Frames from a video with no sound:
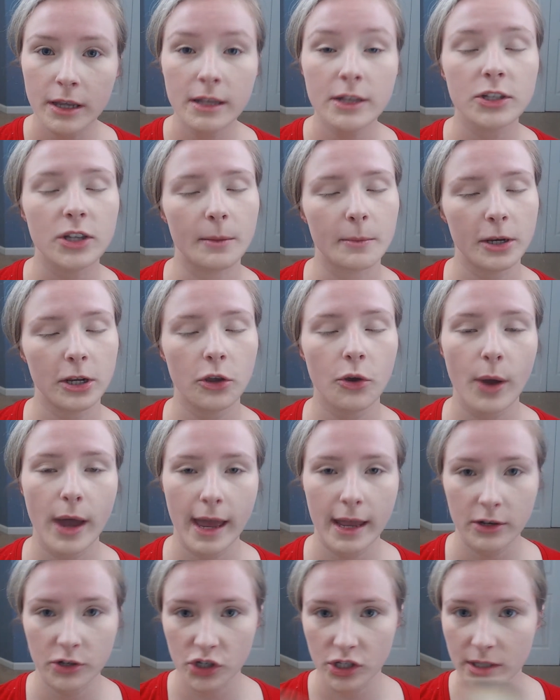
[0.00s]
So I'm going to go
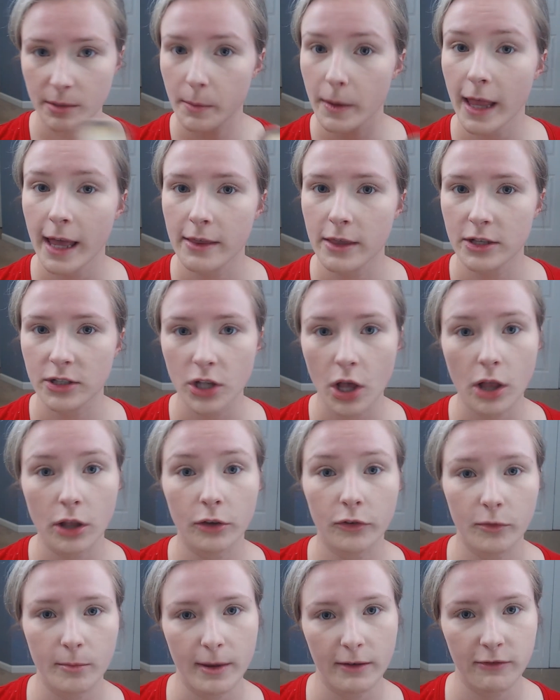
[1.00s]
ahead and just apply this all
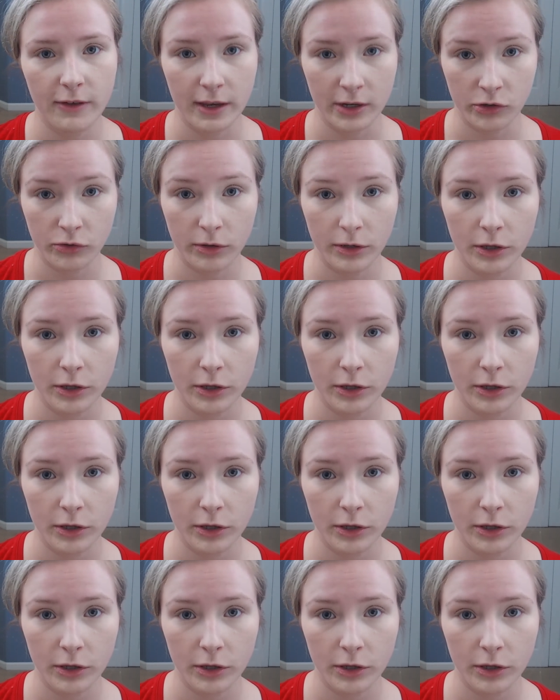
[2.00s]
over my face really